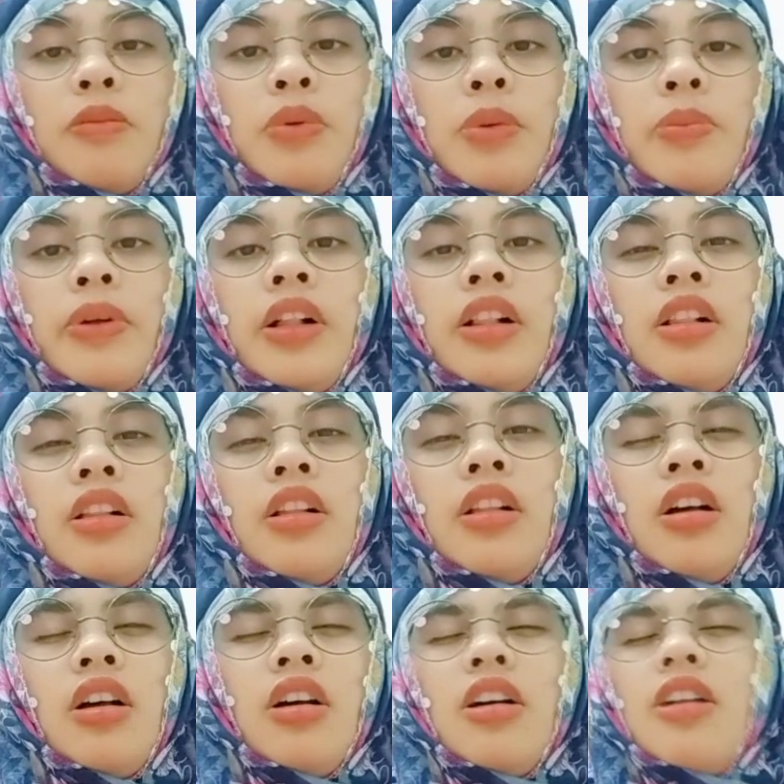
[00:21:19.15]
people
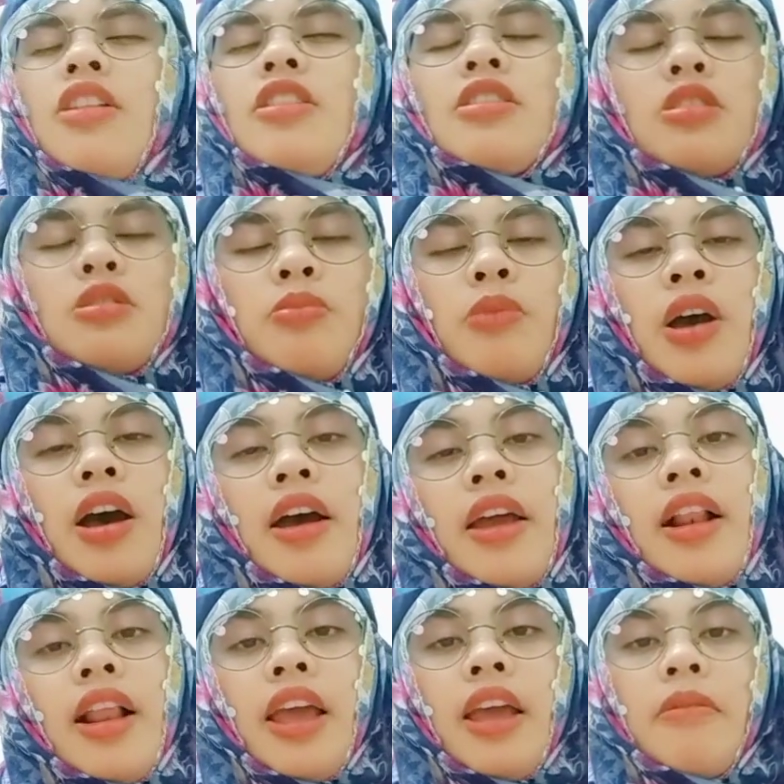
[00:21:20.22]

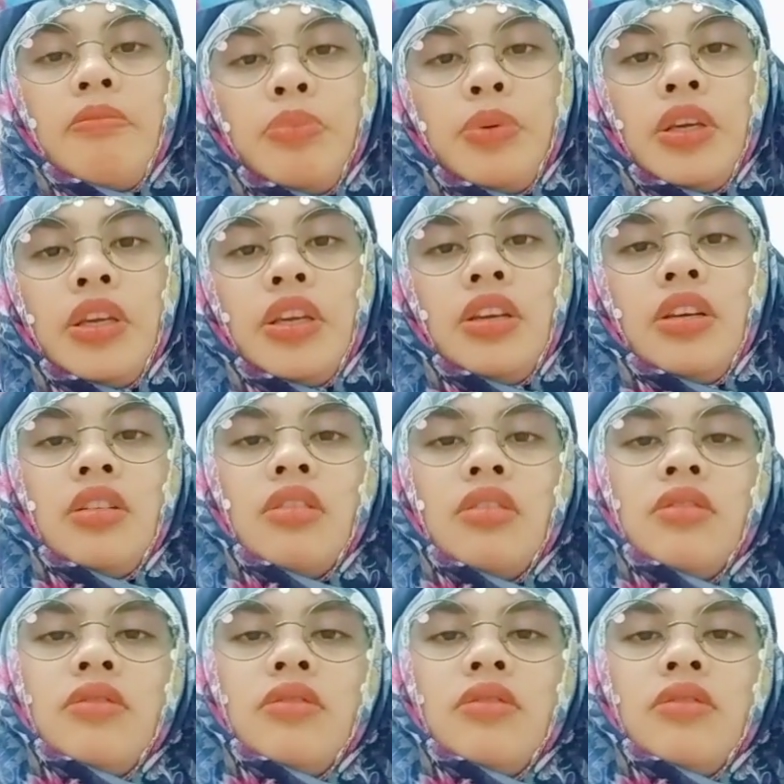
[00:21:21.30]
smile, happy,